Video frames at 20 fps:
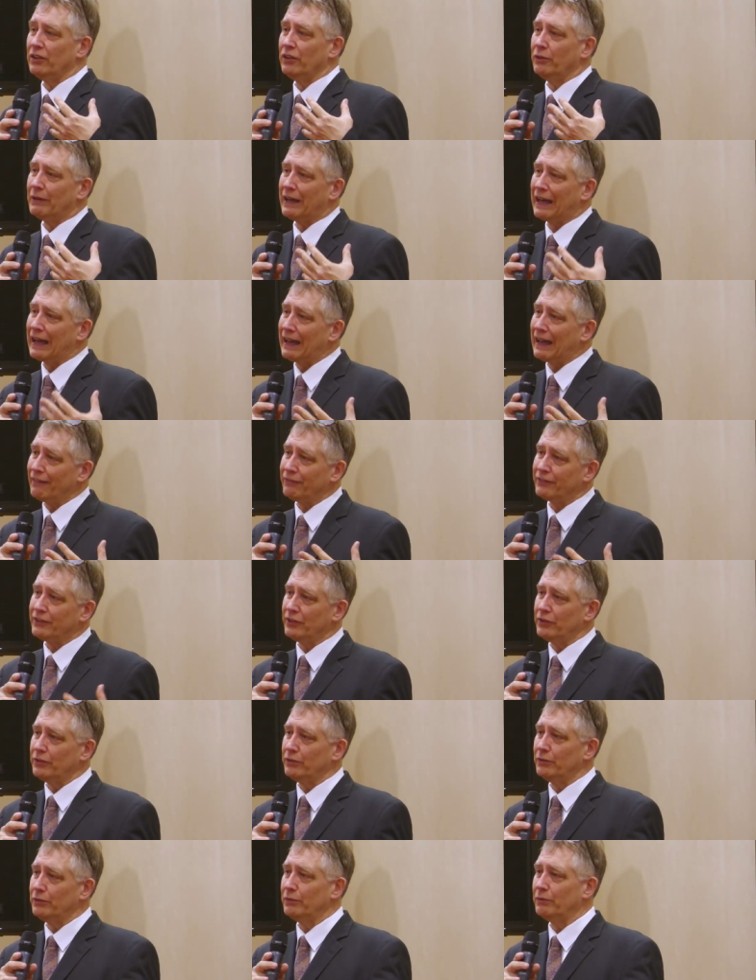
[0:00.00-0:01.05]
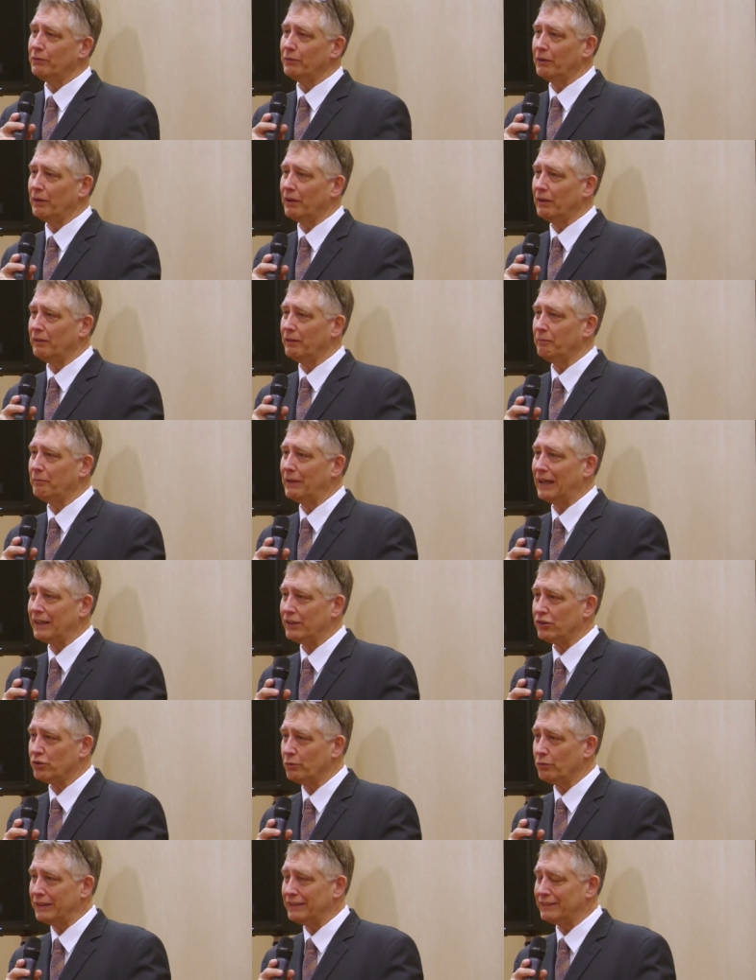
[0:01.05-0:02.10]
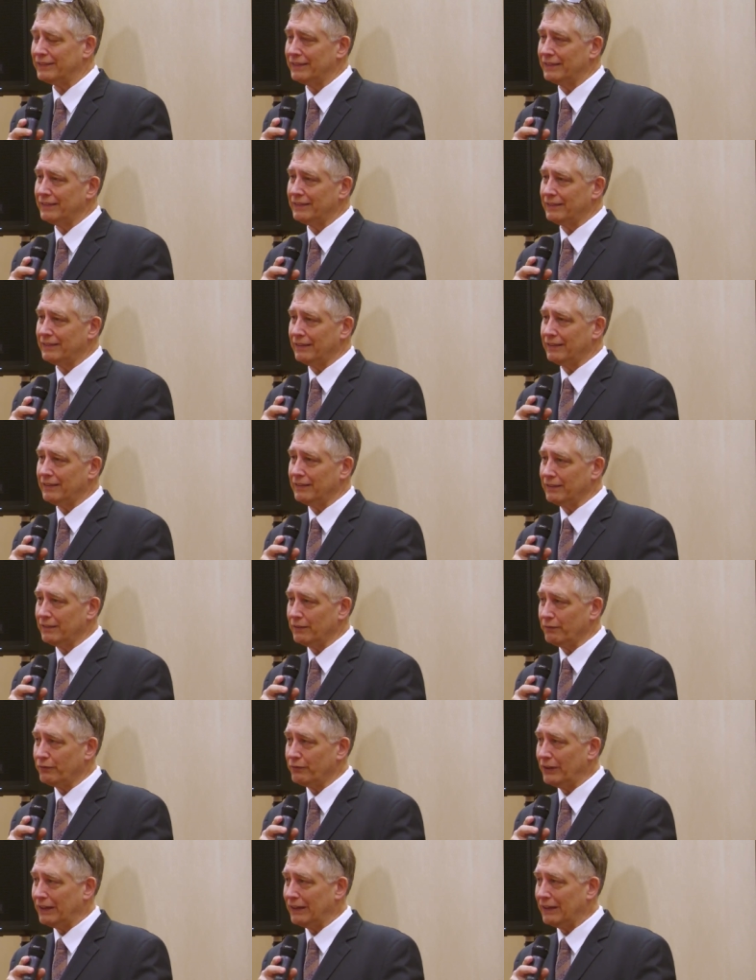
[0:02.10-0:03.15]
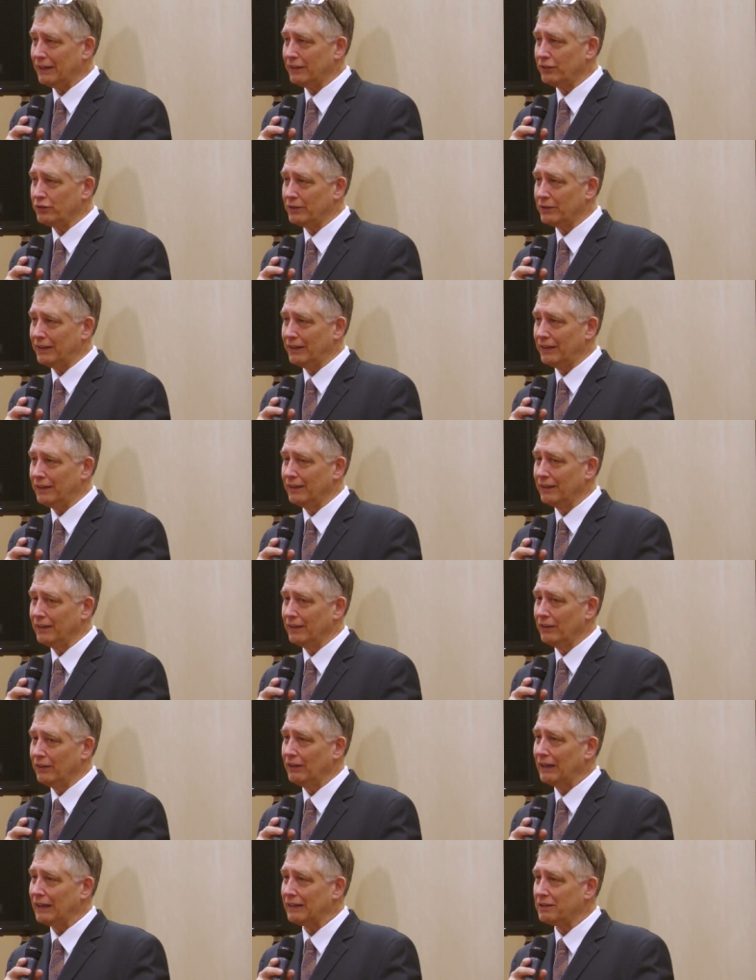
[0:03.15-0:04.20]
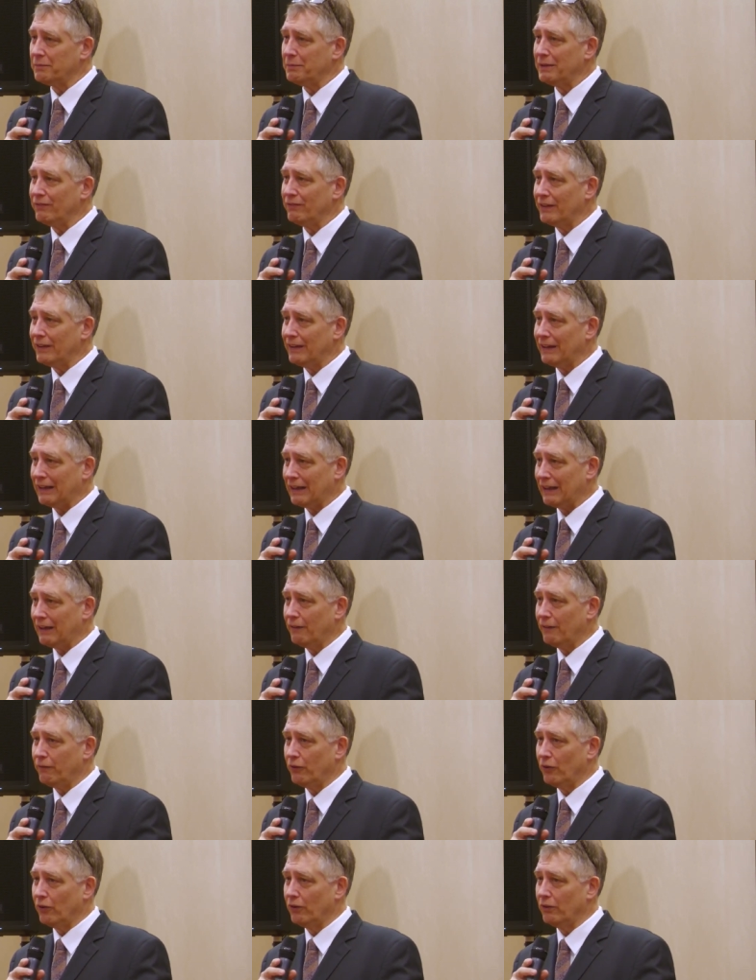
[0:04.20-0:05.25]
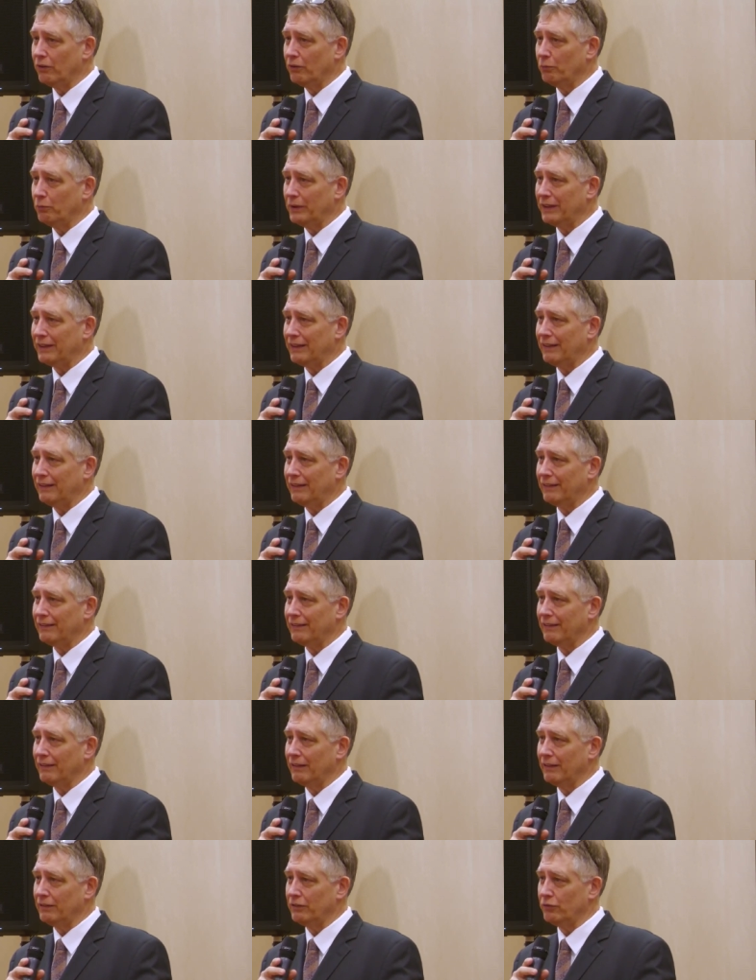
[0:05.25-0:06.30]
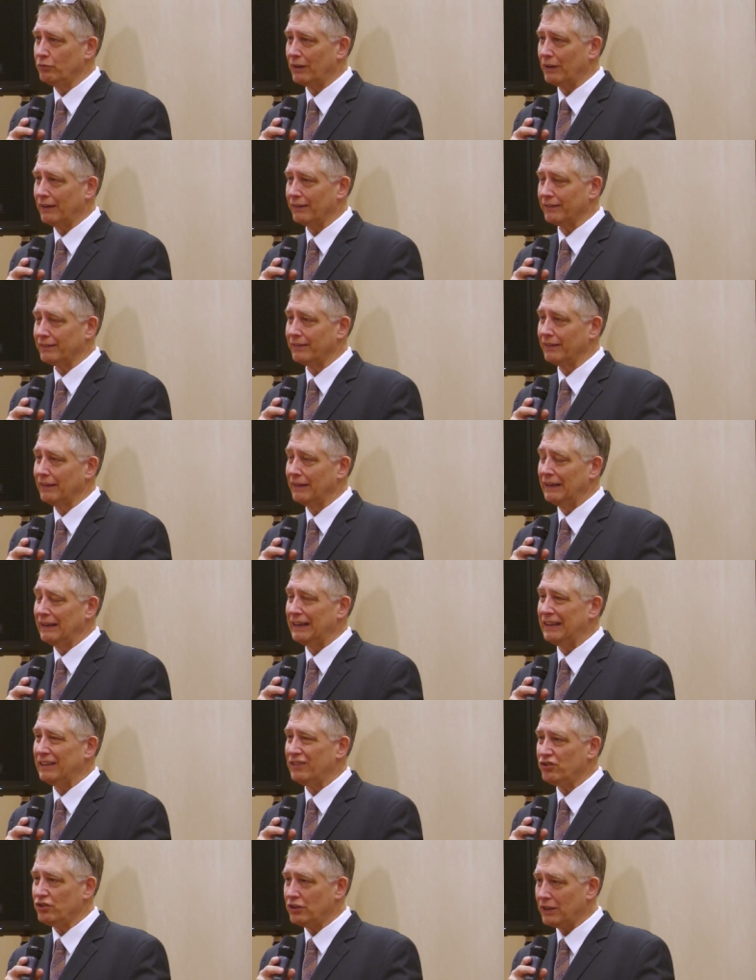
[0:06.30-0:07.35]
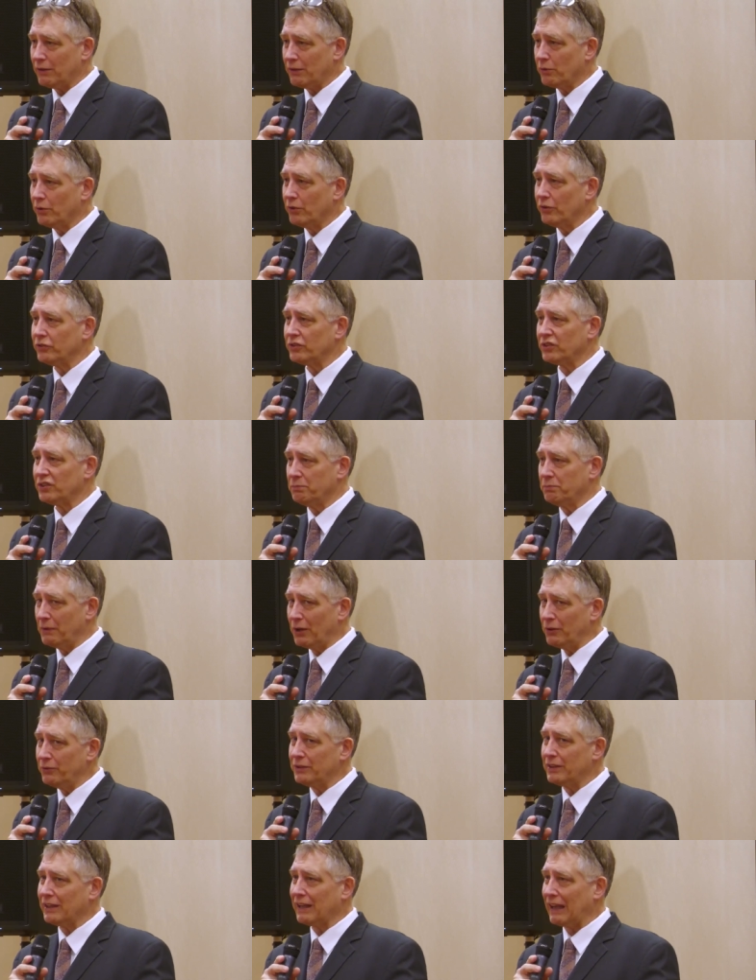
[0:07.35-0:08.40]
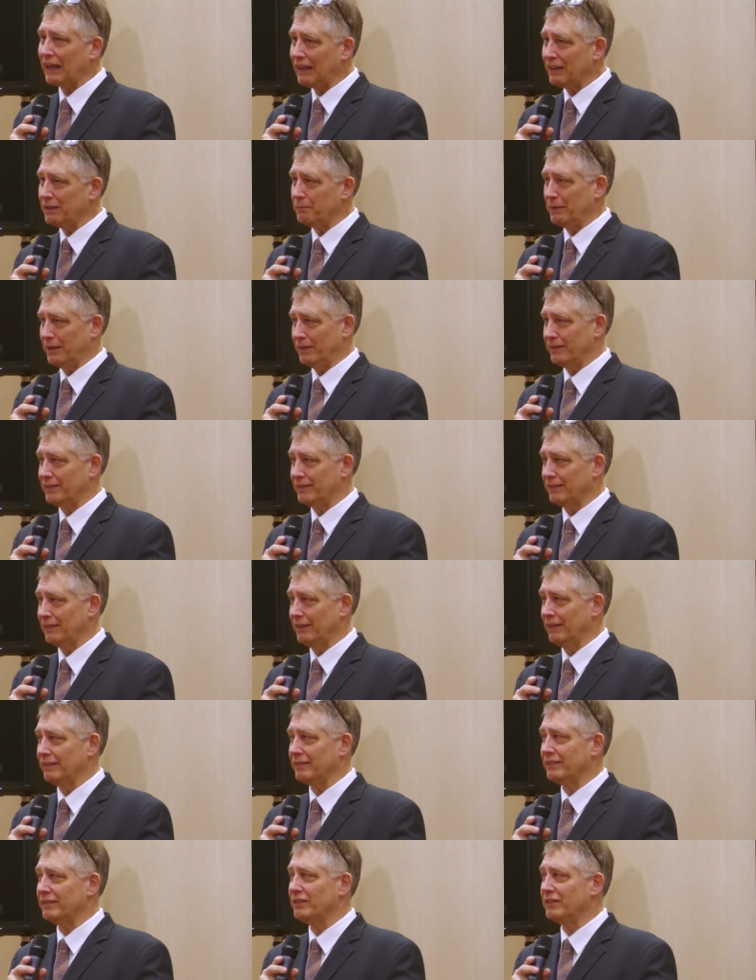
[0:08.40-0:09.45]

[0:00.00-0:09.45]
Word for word: you have to make choices. This is a free country. You have to be very careful with these drugs. In general, smoked cannabis is